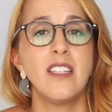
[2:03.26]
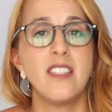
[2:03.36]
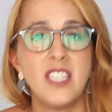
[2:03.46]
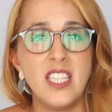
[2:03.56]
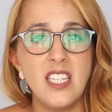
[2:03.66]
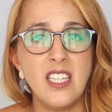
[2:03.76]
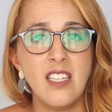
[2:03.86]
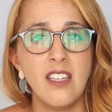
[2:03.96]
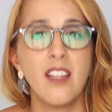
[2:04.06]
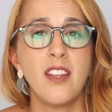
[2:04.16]
D,
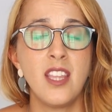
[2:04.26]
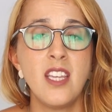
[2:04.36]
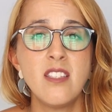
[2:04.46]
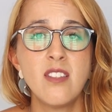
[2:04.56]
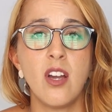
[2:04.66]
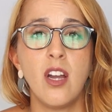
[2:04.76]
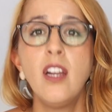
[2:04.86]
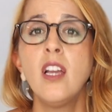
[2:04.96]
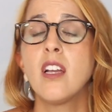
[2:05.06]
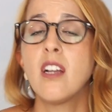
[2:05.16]
these are
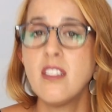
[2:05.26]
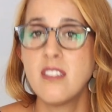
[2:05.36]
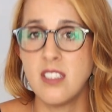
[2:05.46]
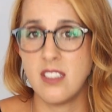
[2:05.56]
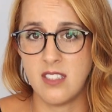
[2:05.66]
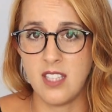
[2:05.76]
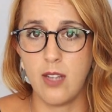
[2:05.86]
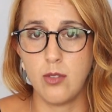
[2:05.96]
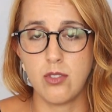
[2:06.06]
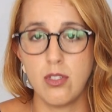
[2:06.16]
consonant
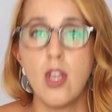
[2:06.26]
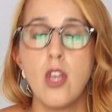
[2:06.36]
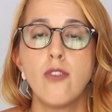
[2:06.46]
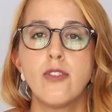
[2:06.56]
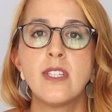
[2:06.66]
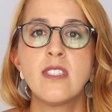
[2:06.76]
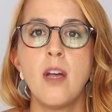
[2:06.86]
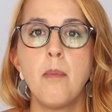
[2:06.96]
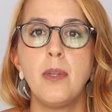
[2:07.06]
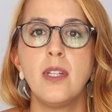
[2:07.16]
sounds. For
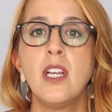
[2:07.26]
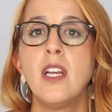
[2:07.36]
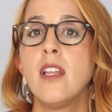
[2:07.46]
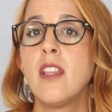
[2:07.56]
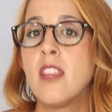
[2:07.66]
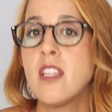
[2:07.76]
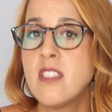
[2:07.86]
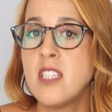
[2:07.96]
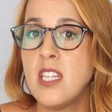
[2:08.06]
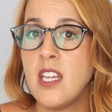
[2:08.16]
example, the
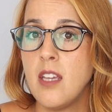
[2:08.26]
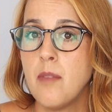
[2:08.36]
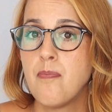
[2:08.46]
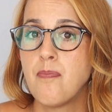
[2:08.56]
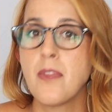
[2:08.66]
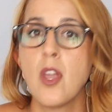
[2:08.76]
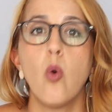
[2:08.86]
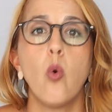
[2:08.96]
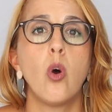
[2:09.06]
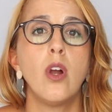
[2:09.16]
city
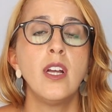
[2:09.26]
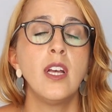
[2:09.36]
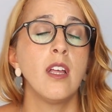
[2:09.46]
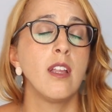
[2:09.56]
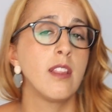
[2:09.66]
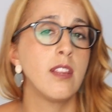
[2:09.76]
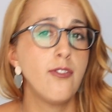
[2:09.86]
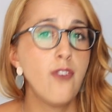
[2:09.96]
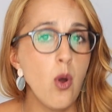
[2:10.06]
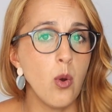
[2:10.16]
or the
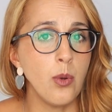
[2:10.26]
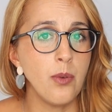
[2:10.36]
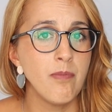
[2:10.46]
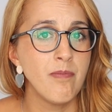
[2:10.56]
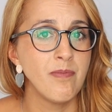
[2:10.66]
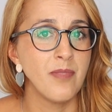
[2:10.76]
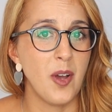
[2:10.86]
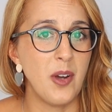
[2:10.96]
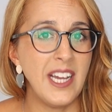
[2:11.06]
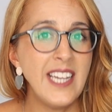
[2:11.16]
phone.
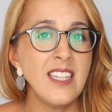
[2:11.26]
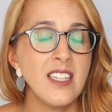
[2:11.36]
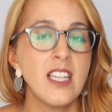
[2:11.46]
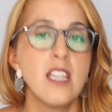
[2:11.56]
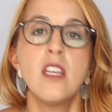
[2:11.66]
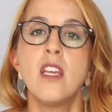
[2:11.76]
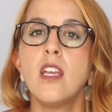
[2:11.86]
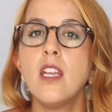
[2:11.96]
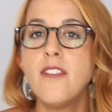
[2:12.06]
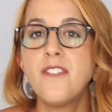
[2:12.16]
Alright?
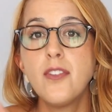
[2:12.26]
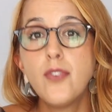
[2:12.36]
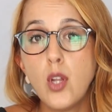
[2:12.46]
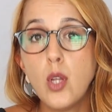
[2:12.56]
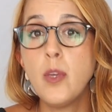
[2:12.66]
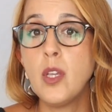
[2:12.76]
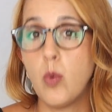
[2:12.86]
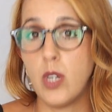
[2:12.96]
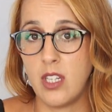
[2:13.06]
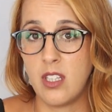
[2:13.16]
If the following
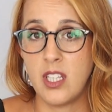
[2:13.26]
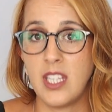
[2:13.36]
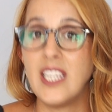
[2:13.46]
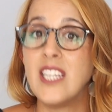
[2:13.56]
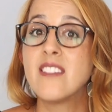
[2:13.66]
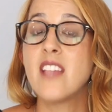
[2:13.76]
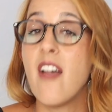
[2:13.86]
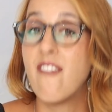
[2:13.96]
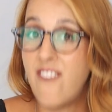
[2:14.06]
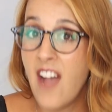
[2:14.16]
word is
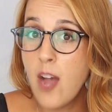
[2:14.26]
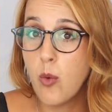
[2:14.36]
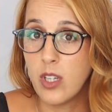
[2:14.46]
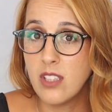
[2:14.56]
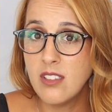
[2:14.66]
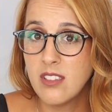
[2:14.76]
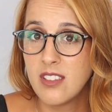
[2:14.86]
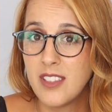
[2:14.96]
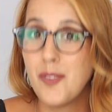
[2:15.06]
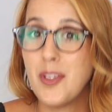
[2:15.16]
a vowel,
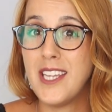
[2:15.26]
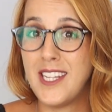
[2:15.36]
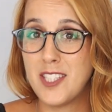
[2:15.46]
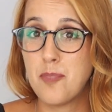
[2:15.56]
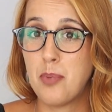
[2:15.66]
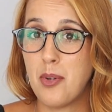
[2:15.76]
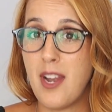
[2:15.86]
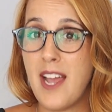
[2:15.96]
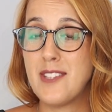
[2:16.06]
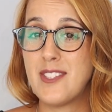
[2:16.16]
it is
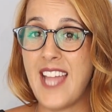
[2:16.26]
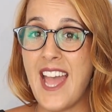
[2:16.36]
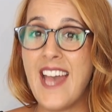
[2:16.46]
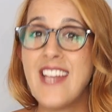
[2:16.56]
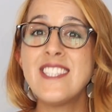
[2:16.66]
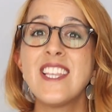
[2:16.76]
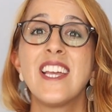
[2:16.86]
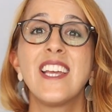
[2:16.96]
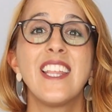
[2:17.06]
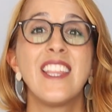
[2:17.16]
pronounced as
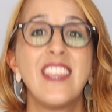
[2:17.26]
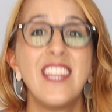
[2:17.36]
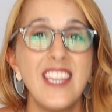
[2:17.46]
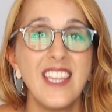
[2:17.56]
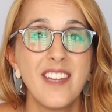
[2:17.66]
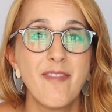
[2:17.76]
the.